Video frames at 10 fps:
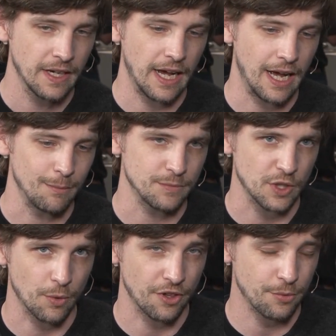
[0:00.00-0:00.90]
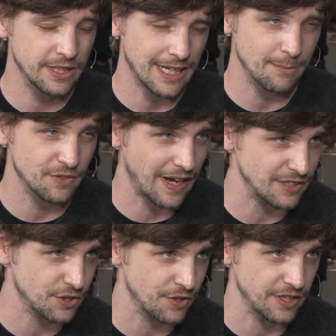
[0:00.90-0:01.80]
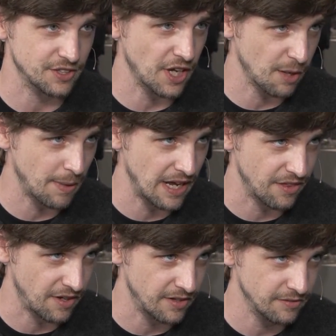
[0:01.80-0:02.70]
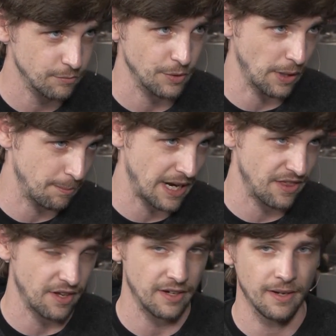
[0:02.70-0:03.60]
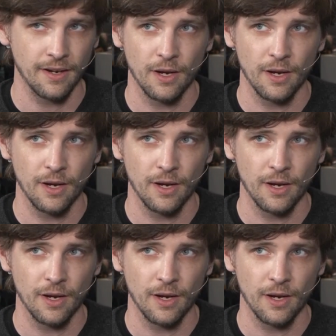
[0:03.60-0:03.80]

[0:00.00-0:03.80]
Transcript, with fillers: Um, so we're three times faster than stock Python, we run Python.